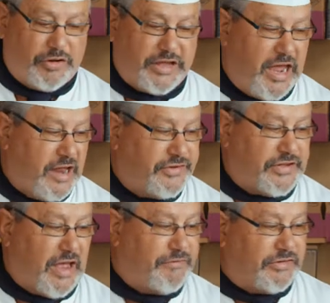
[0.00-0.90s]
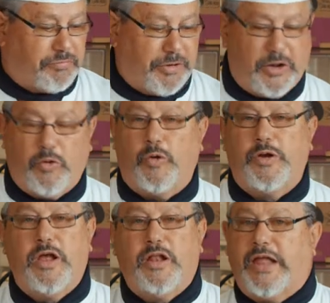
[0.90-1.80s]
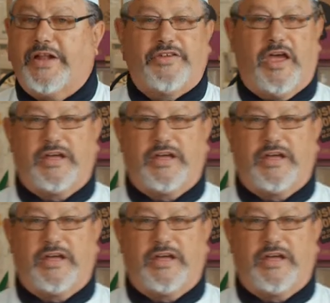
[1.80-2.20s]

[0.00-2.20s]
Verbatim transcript: got canned stuff, it's pretty good. That's